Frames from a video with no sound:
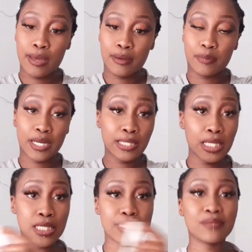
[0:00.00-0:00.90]
But
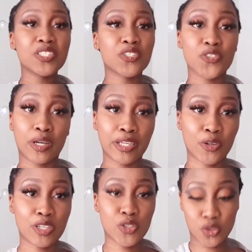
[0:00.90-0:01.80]
nonetheless, let me just try it
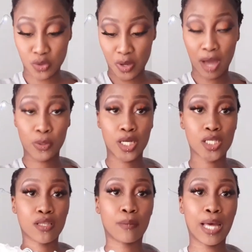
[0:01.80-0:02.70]
on and show you how it
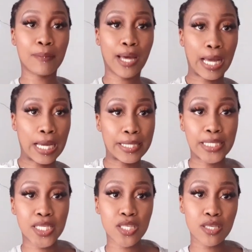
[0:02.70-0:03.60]
looks on my
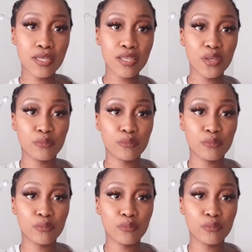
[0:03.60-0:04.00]
body.